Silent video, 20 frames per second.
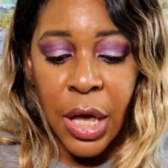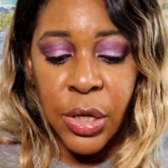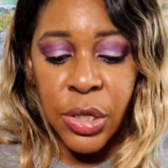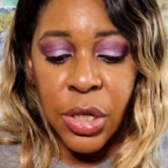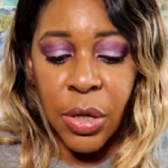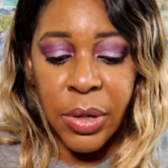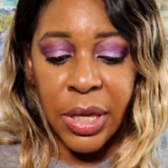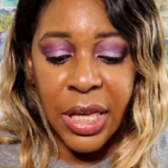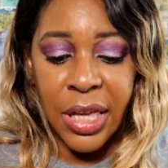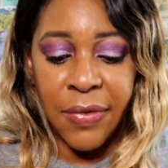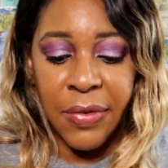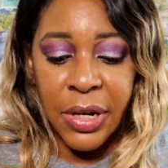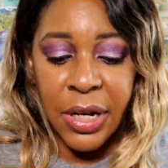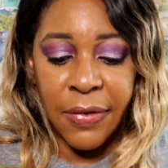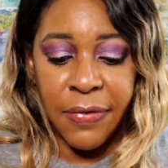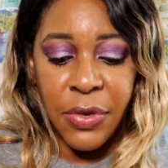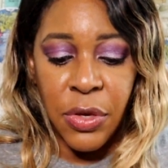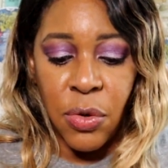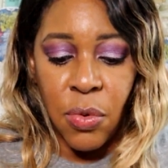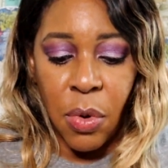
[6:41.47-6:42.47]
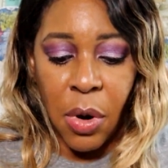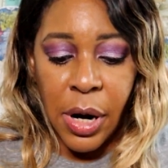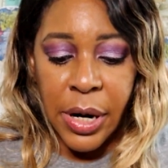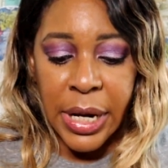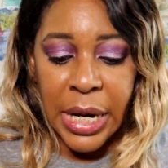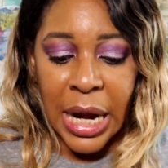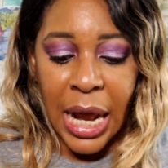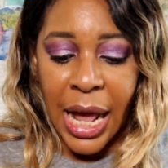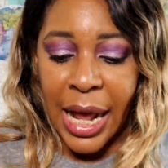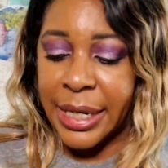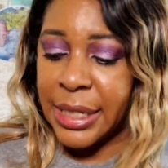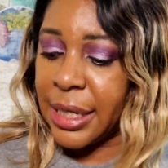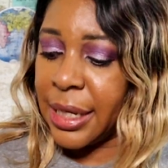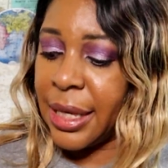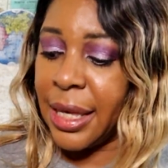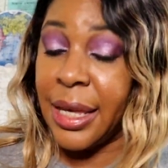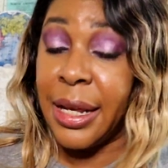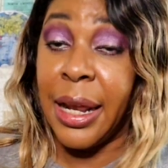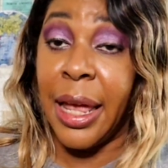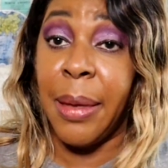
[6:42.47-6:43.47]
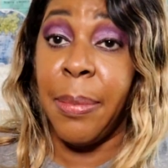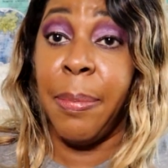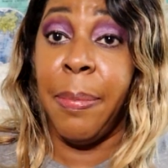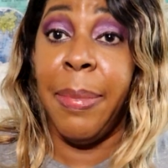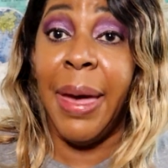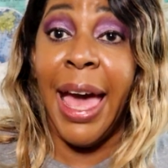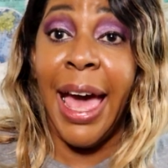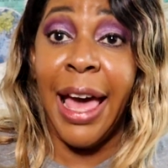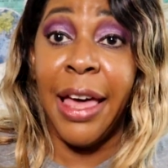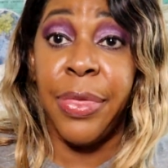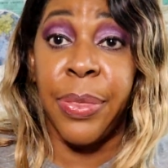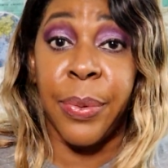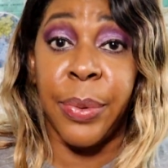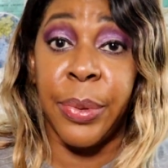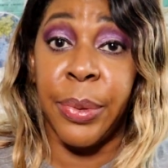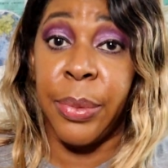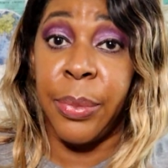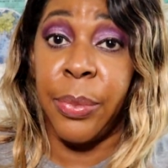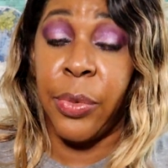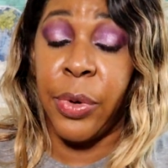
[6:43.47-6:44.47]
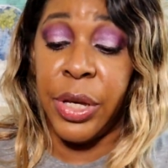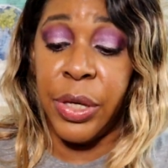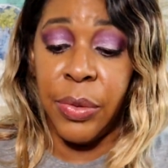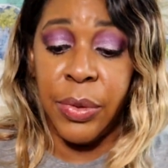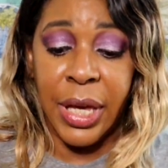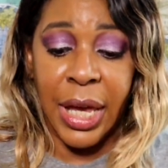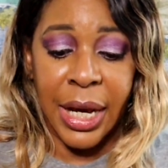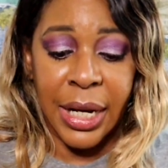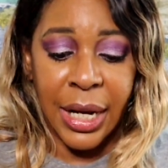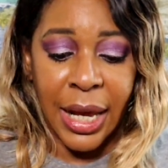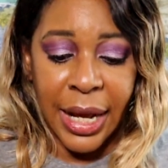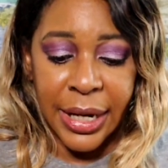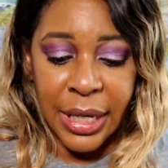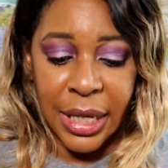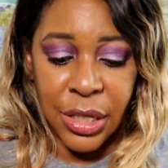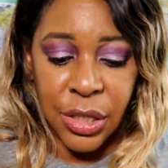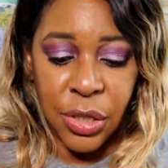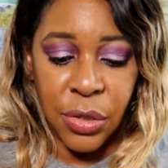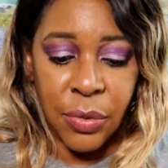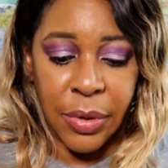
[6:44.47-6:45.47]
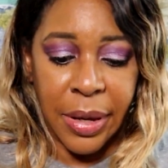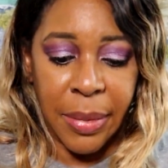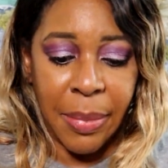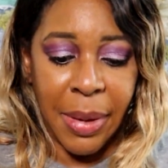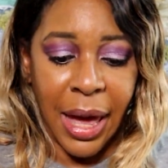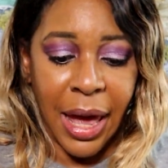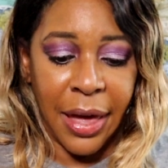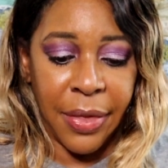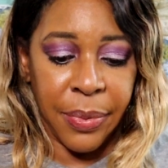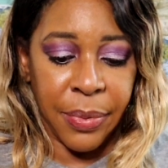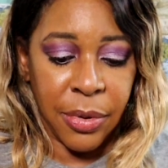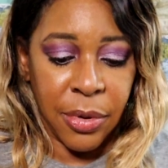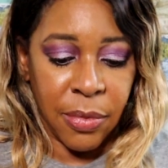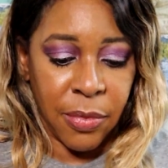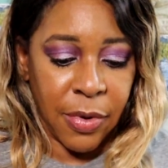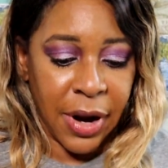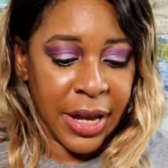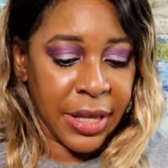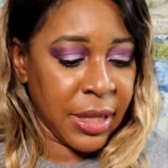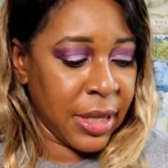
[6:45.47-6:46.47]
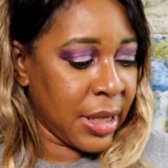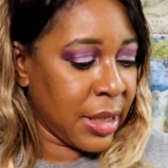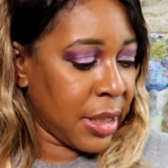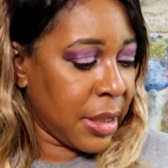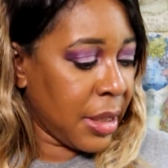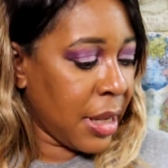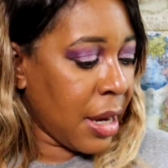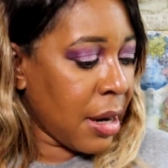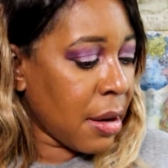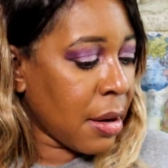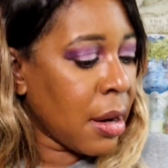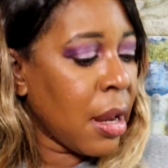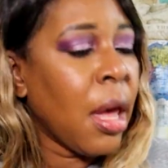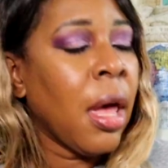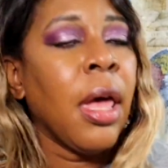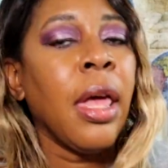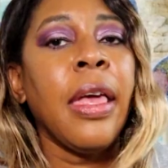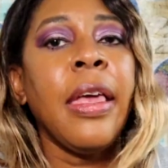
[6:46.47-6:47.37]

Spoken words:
So even if you are not in a bathroom where you cannot get to a bathroom right then and there,